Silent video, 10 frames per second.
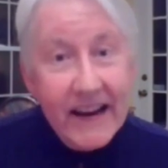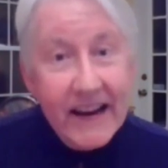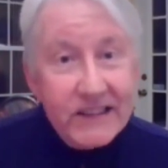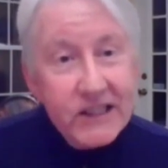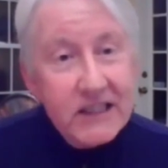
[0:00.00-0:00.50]

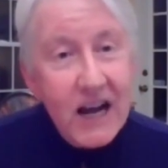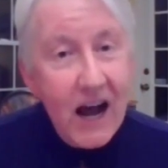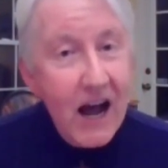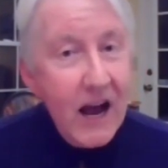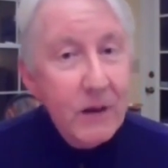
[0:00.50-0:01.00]
ancient
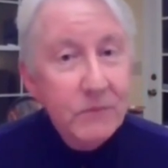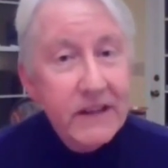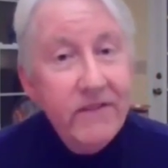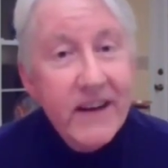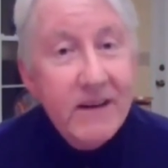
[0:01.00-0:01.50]
times,
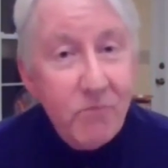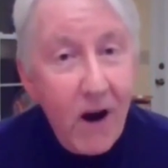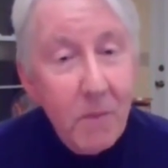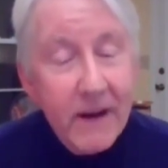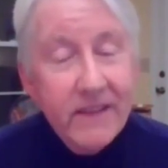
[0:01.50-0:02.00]
even
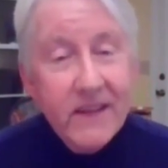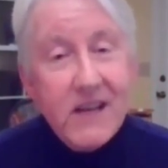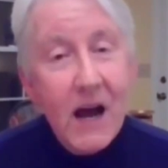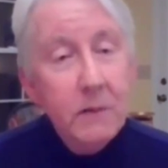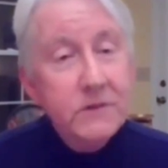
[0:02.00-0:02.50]
probably in the
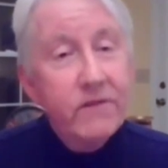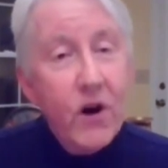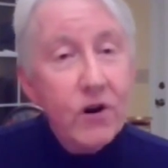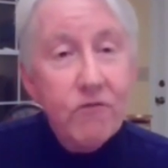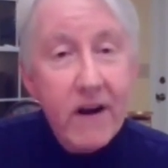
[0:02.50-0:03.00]
times of
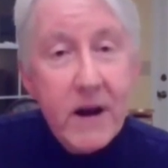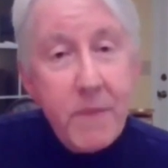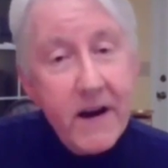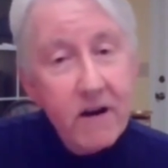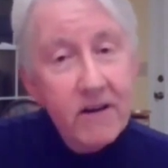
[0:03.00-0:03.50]
our
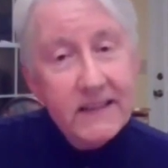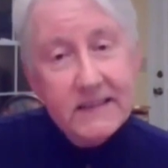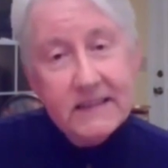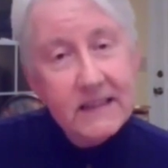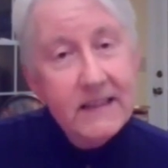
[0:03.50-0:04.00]

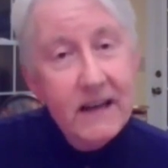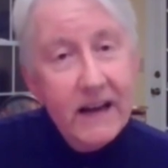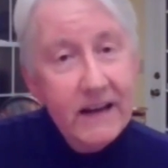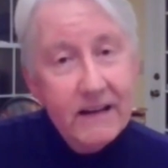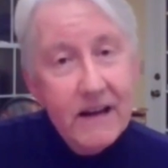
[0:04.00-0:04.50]
grandparents
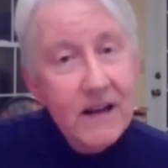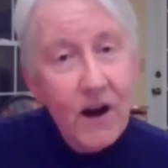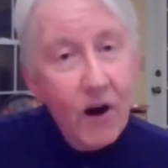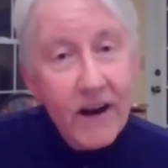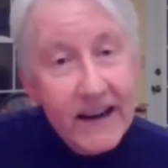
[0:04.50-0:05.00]
and
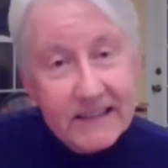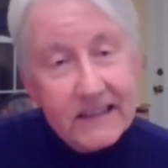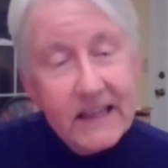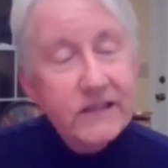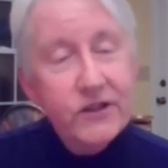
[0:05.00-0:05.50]
our
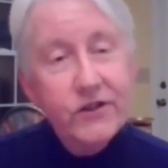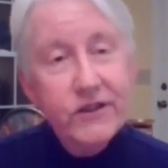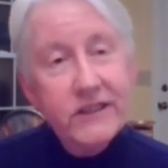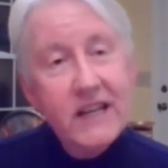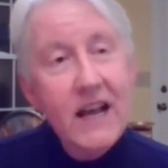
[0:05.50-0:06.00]

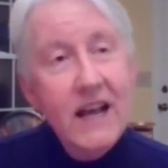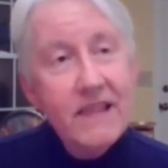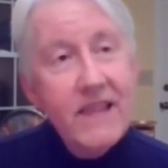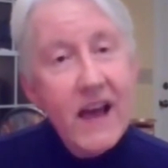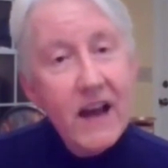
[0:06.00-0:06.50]
ancestors,
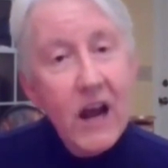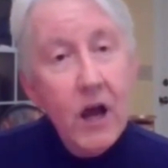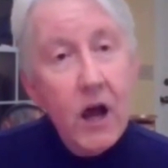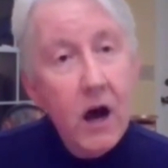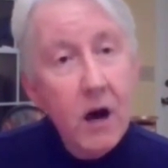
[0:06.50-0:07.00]
that
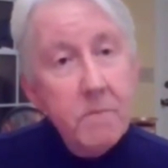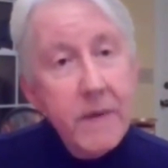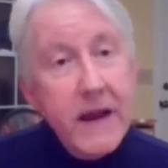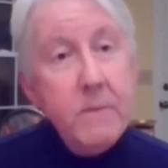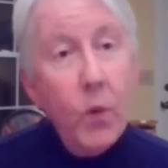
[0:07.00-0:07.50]

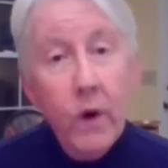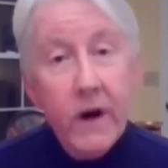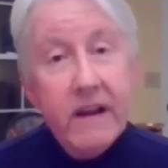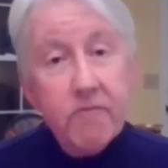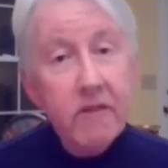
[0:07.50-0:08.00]
people would
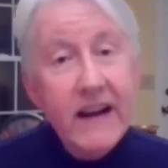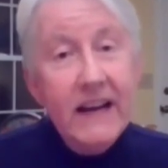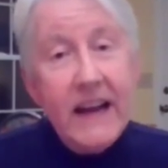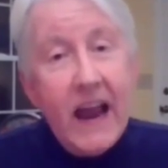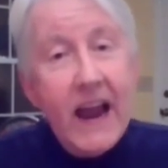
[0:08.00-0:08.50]
get
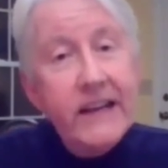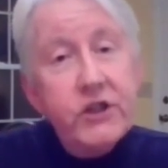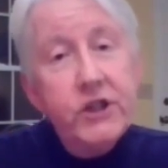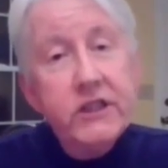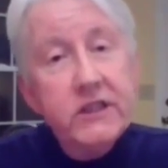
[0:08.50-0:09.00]
really
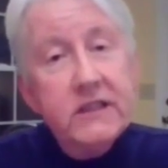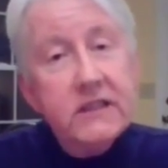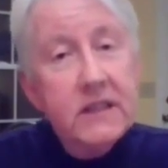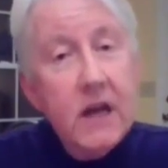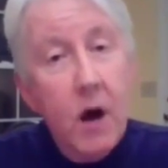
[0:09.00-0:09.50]

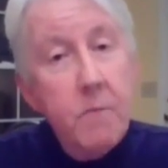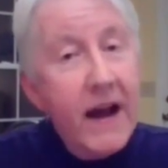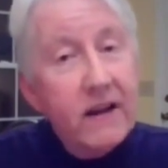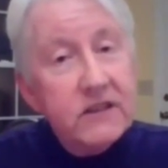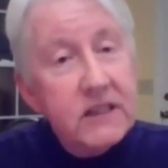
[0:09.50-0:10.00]
anxious
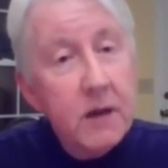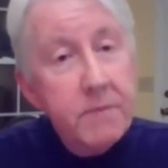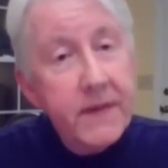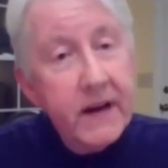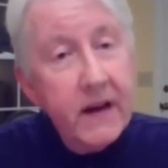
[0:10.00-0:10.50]
about
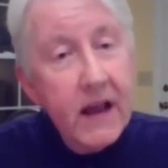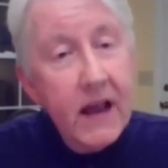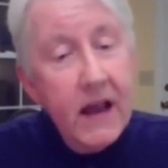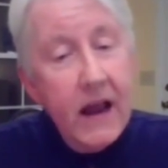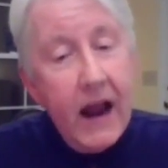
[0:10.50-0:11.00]
something,
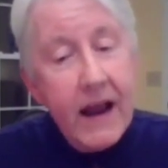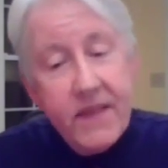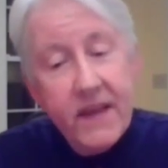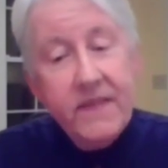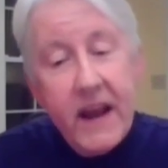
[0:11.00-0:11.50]
and
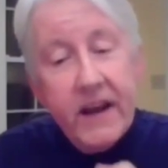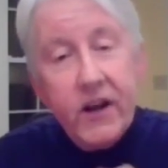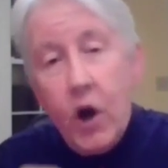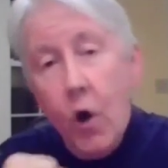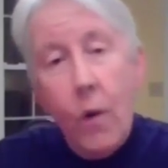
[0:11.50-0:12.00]
then
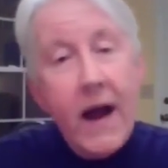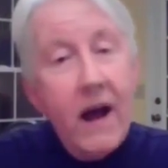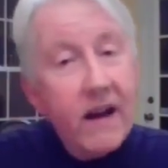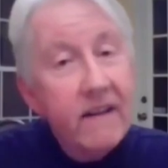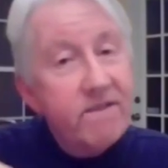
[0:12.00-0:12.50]
they'd go
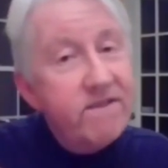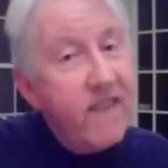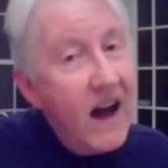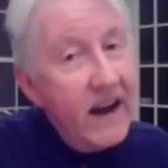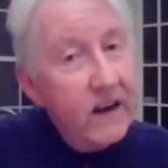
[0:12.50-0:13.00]
out and
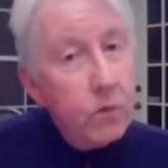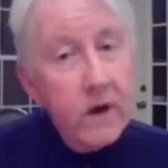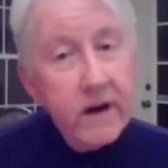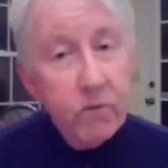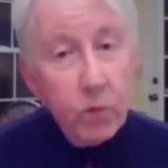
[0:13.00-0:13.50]
fight
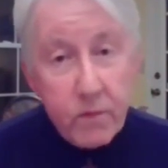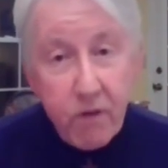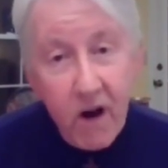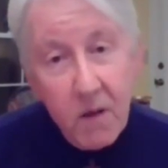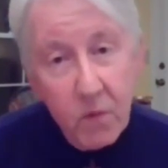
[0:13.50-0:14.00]
whatever the
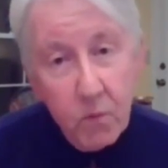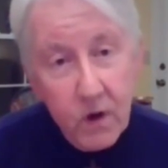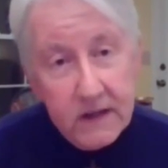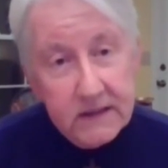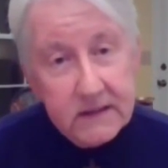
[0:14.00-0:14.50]
problem
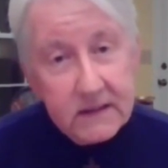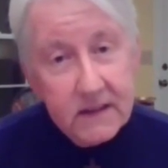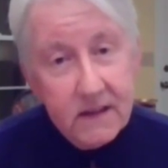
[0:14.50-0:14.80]
was.